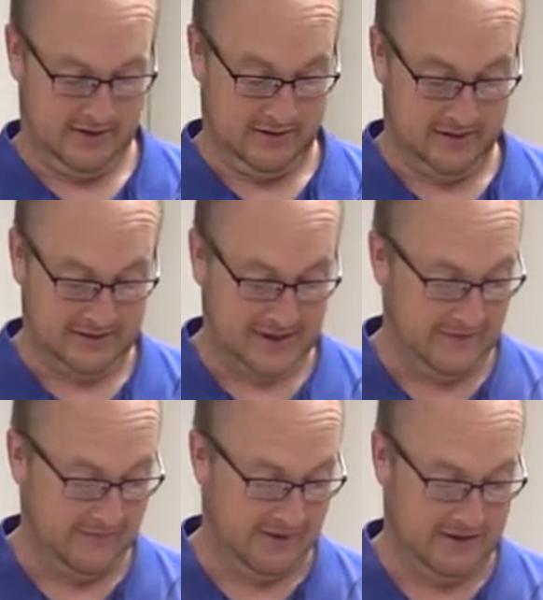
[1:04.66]
or this
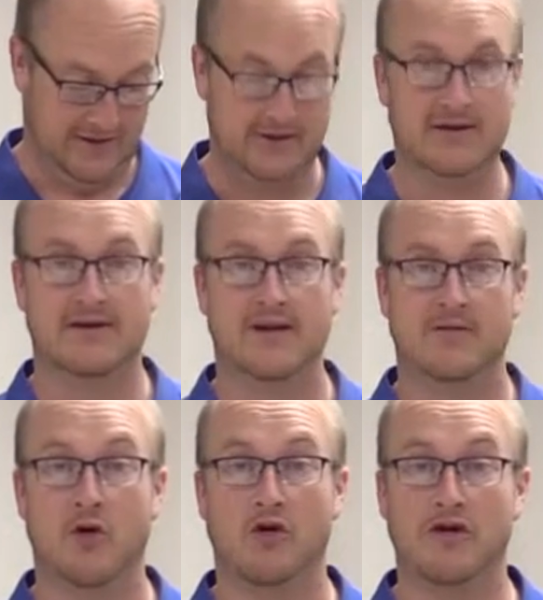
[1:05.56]
evening,
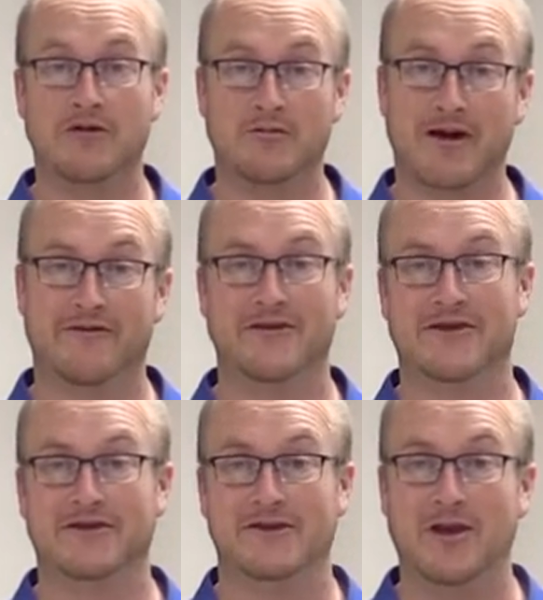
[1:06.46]
morning, whenever
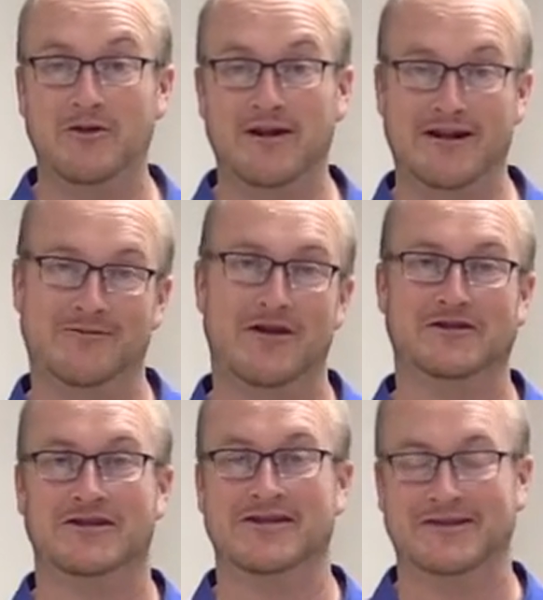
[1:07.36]
you're tuning in,
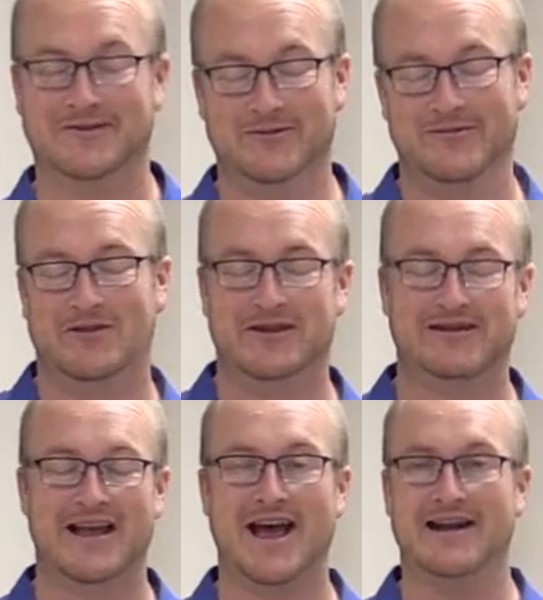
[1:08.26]
watching this one. We're
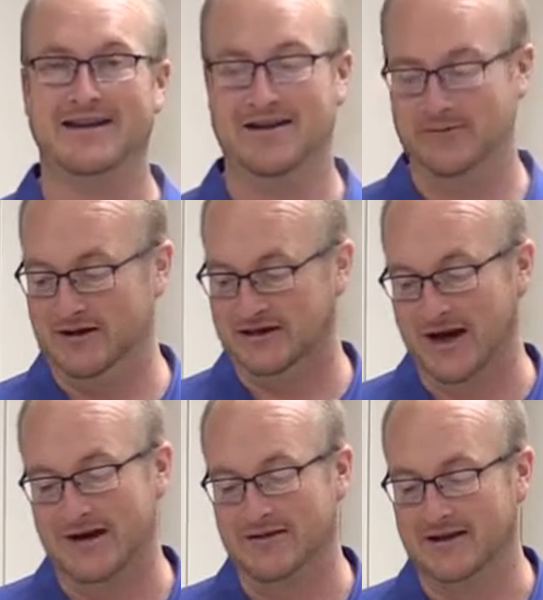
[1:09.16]
excited to be
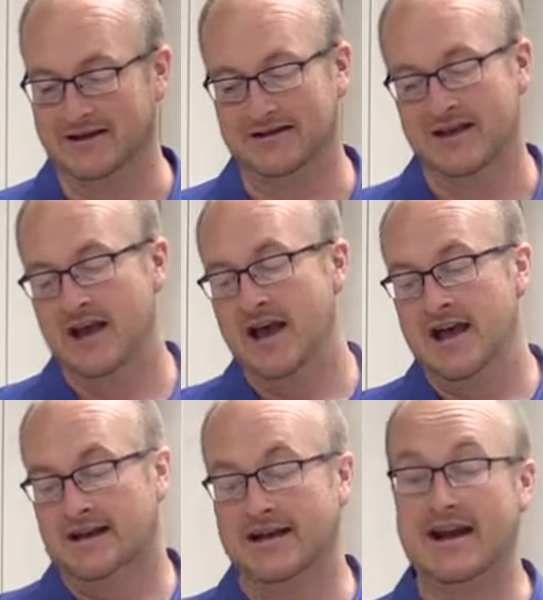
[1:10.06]
sharing this.
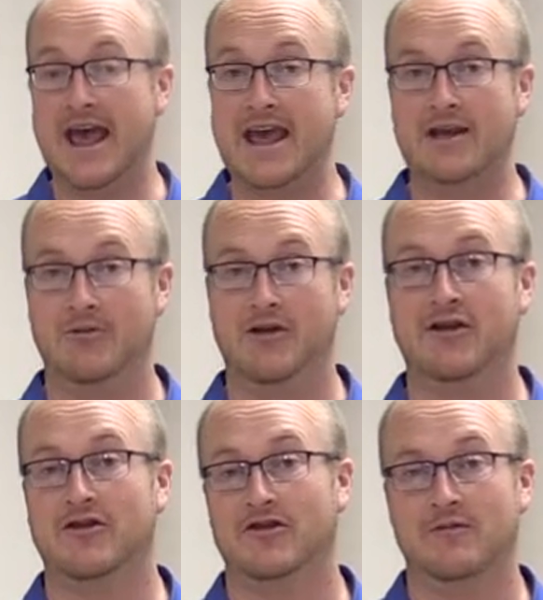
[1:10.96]
Today we
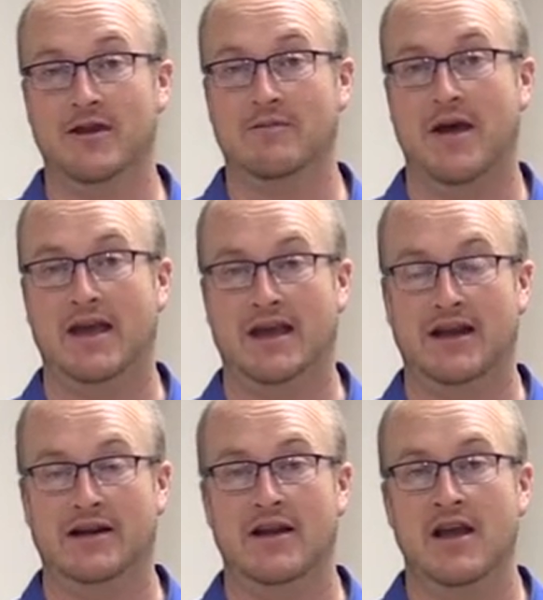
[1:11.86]
are going to be
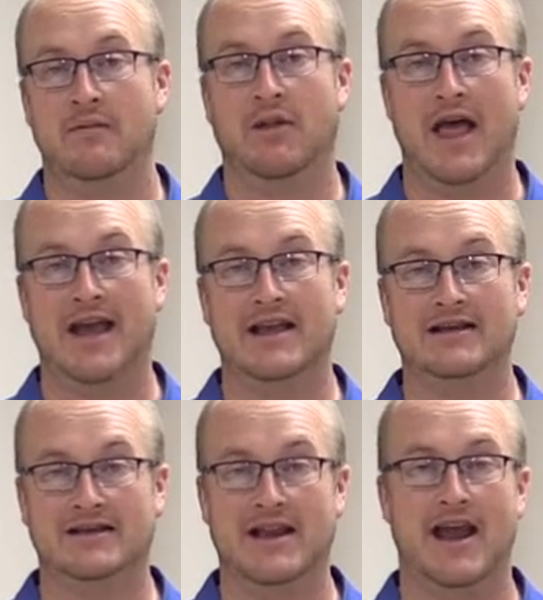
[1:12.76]
making
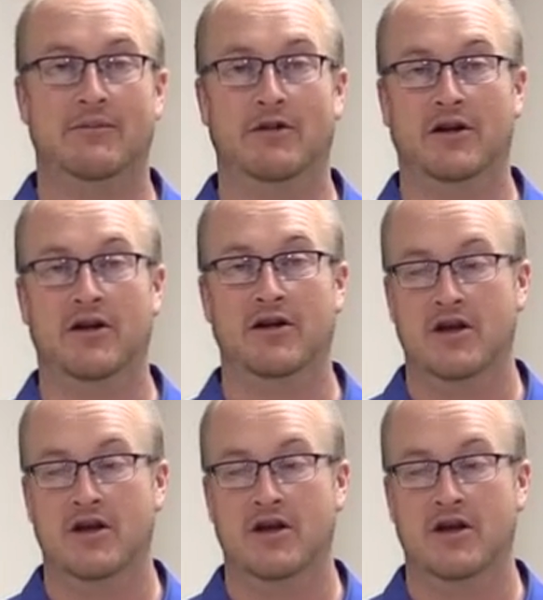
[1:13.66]
blackened snapper